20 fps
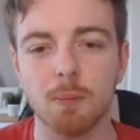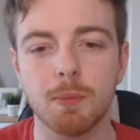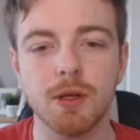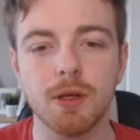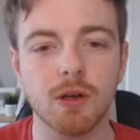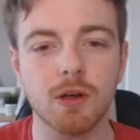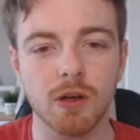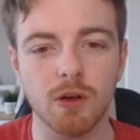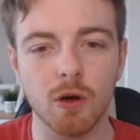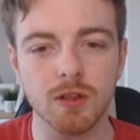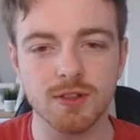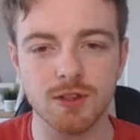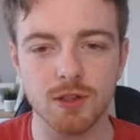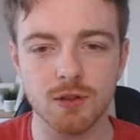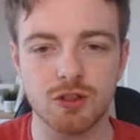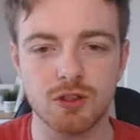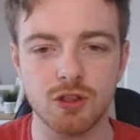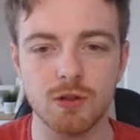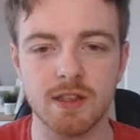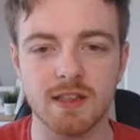but you can
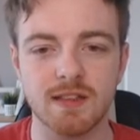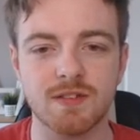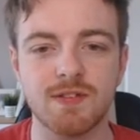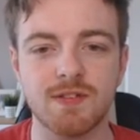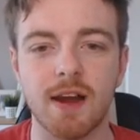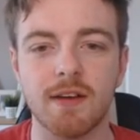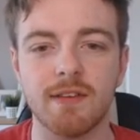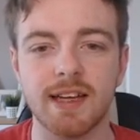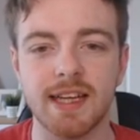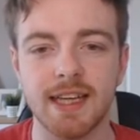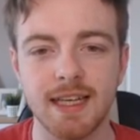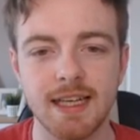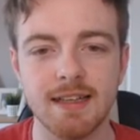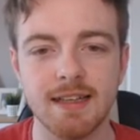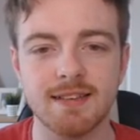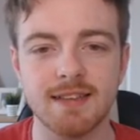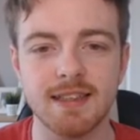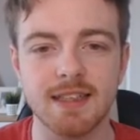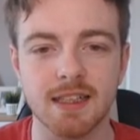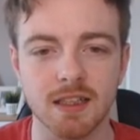also do this very
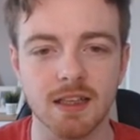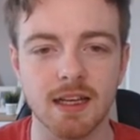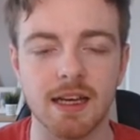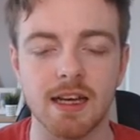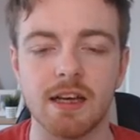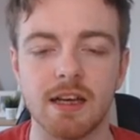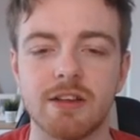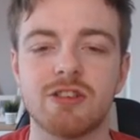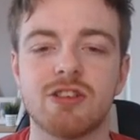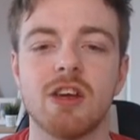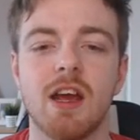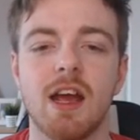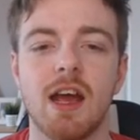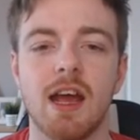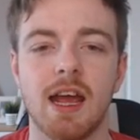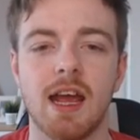easy glitch.